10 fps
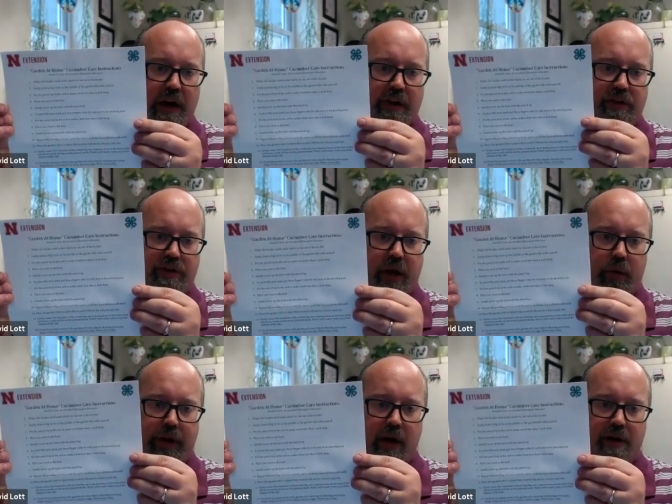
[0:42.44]
And
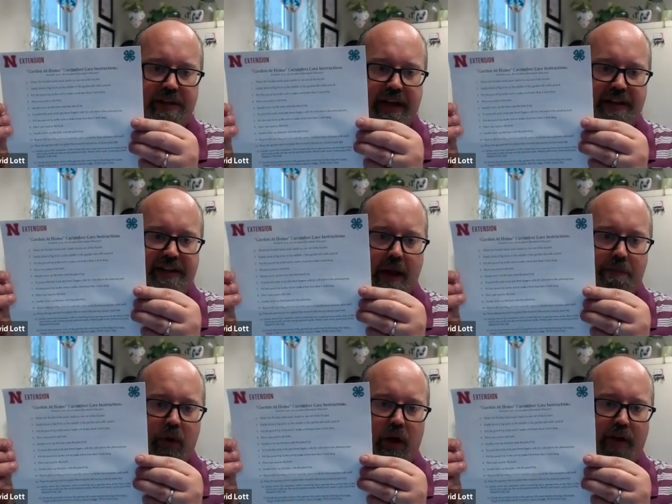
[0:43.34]
so here's an
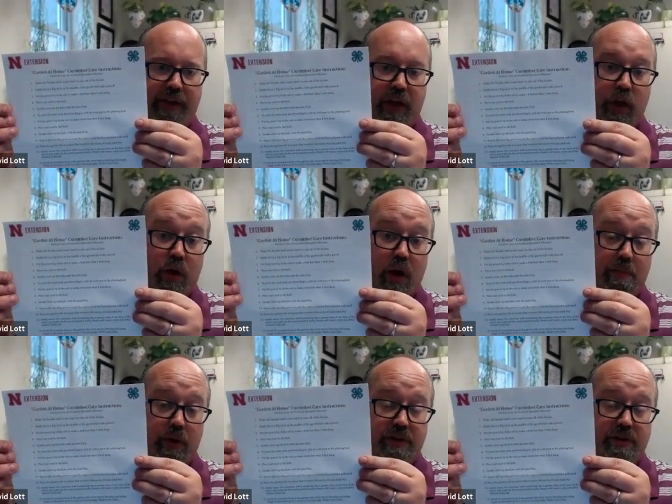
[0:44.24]
example of the
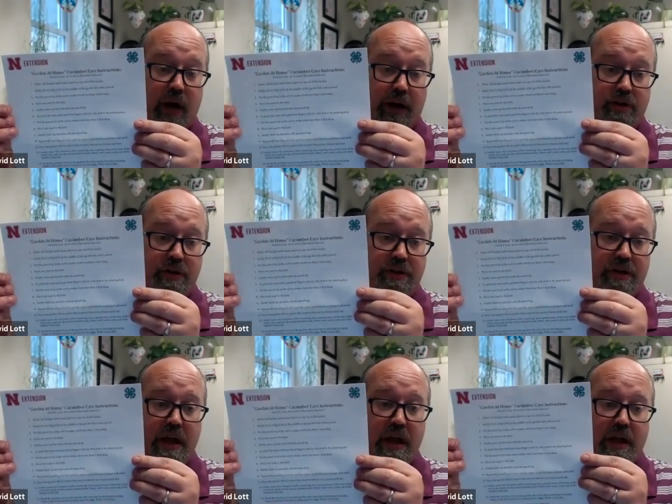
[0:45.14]
cucumber instructions.
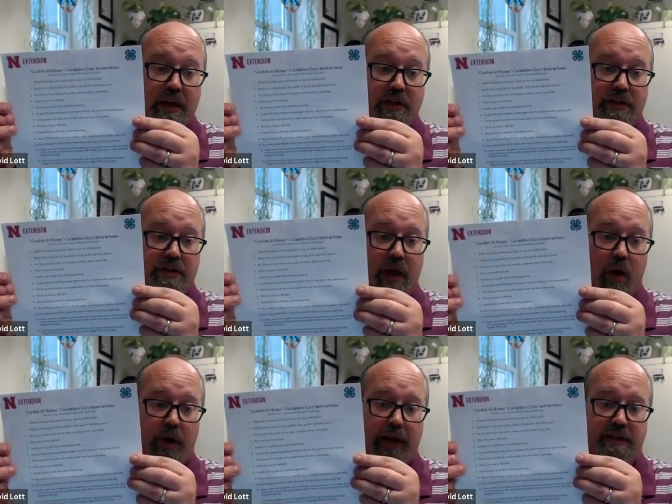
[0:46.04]
And
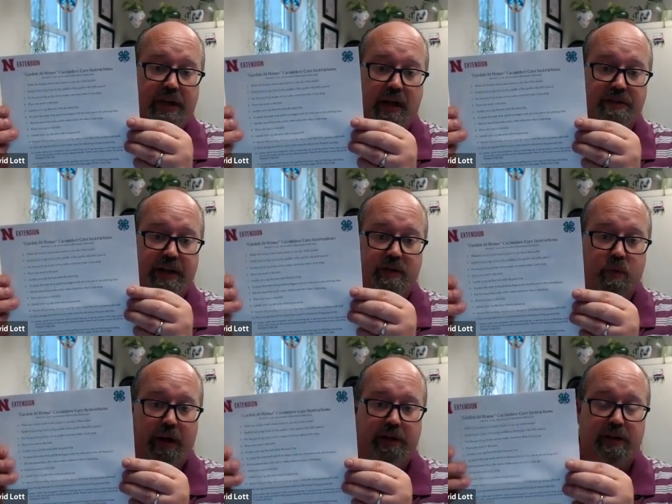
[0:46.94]
so it tells us
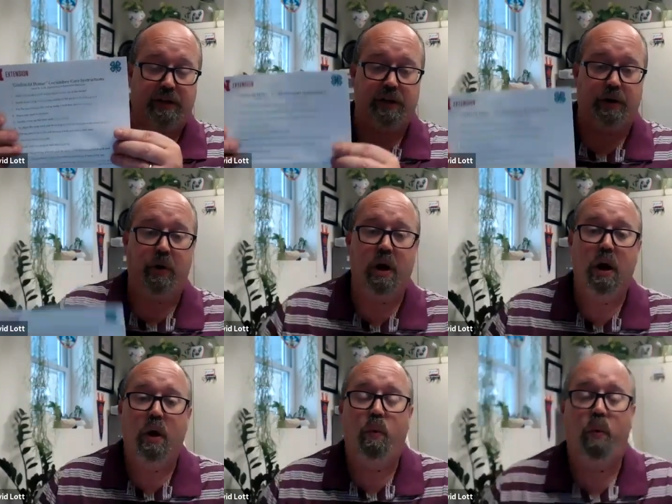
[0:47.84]
what to do.
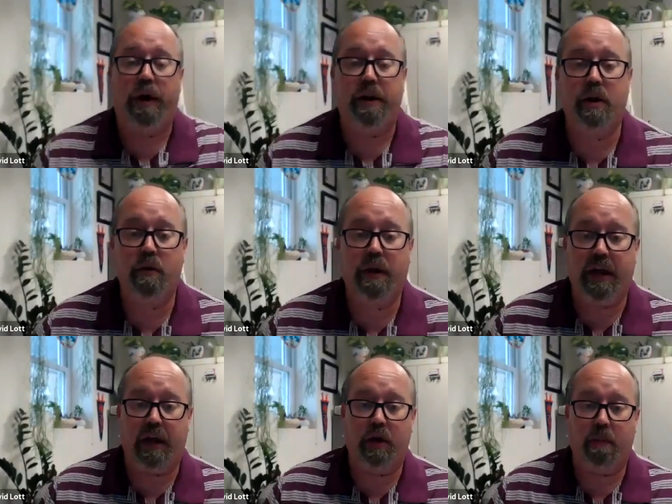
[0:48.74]
When you
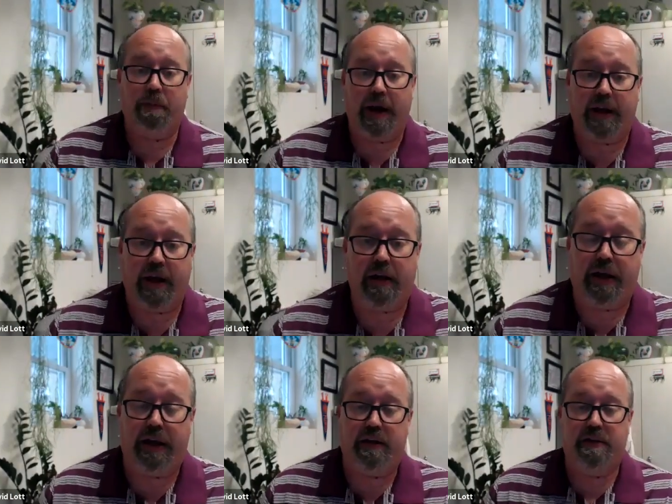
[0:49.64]
get your bucket,
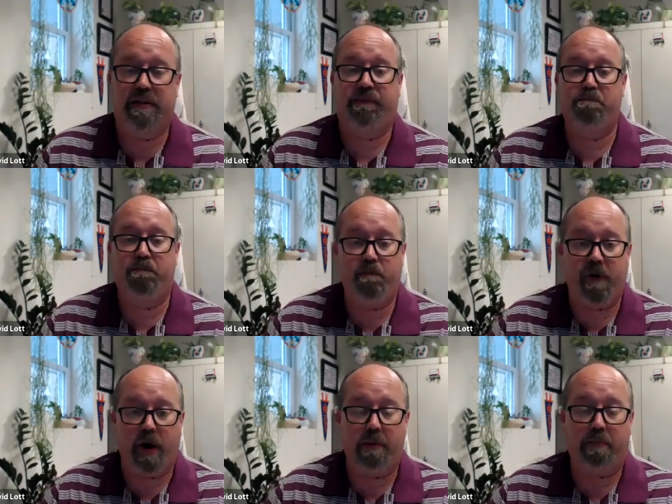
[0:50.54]
it's
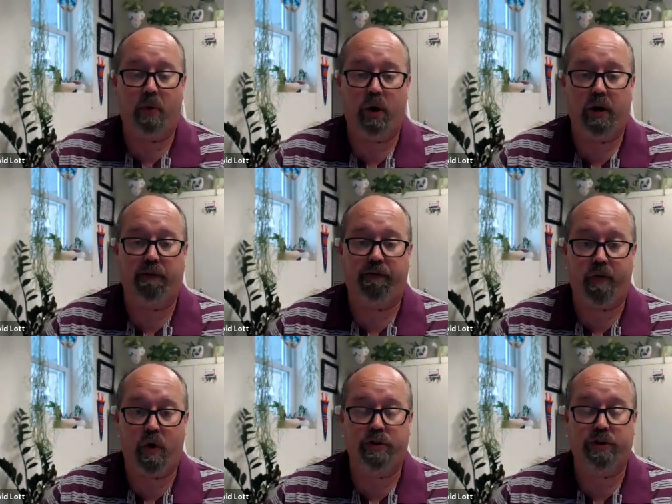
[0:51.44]
very important
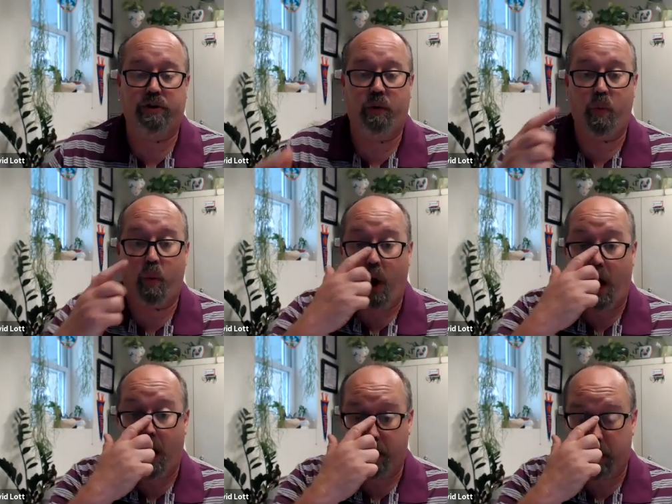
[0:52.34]
first to
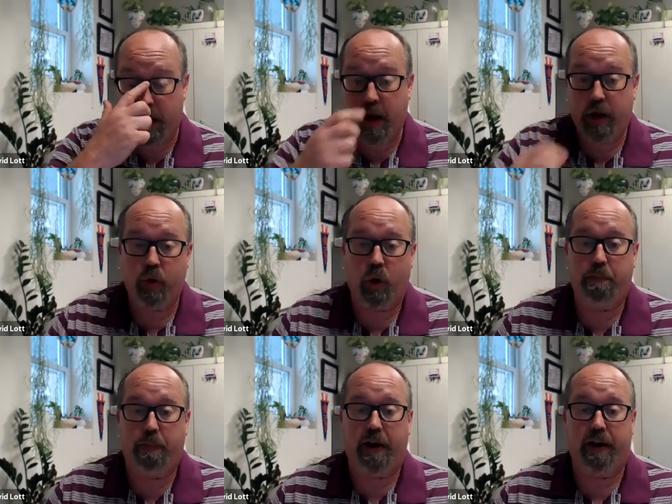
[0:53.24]
water your
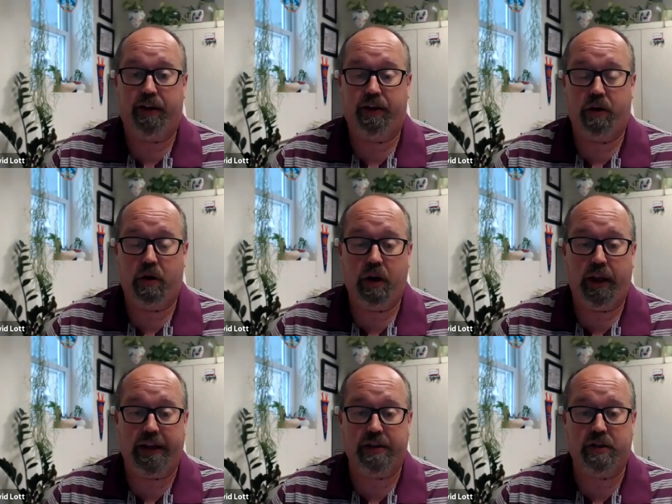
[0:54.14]
bucket
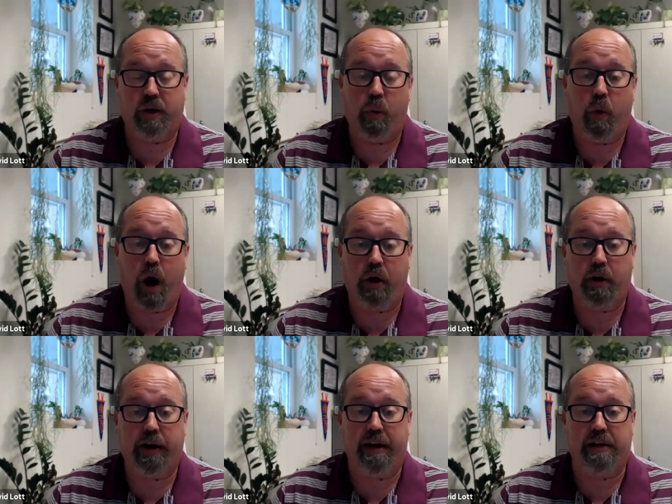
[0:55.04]
thoroughly. So
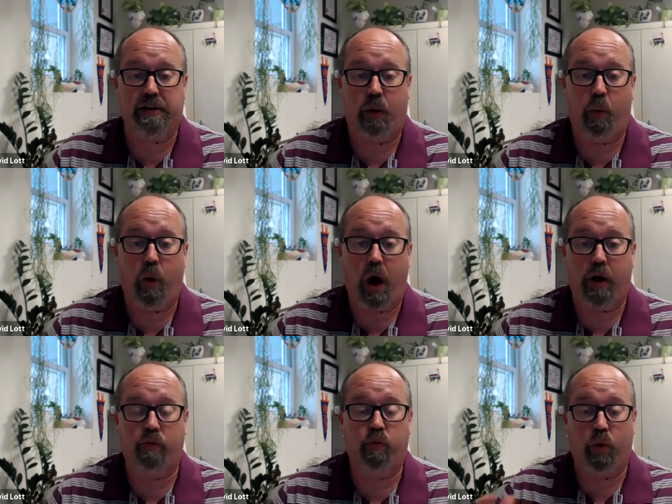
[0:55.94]
water it until
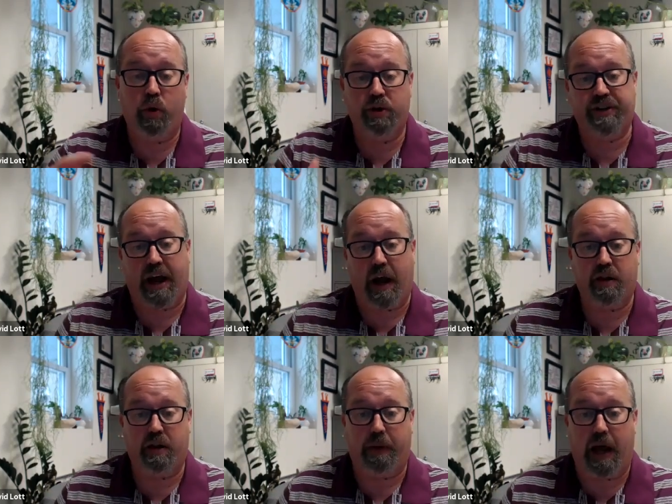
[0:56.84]
water rolls out
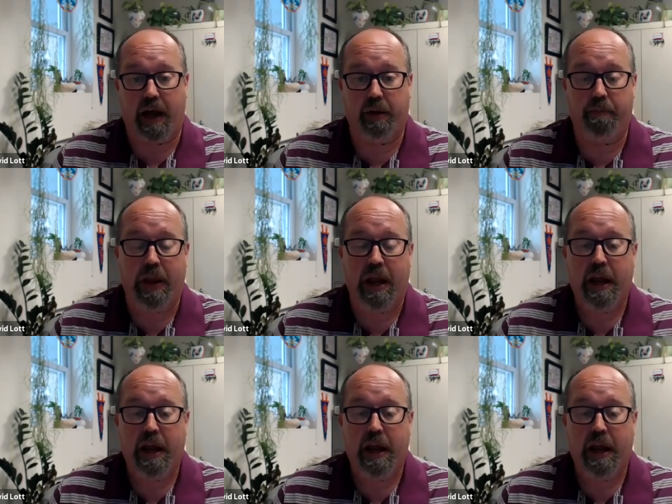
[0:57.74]
of the bottom.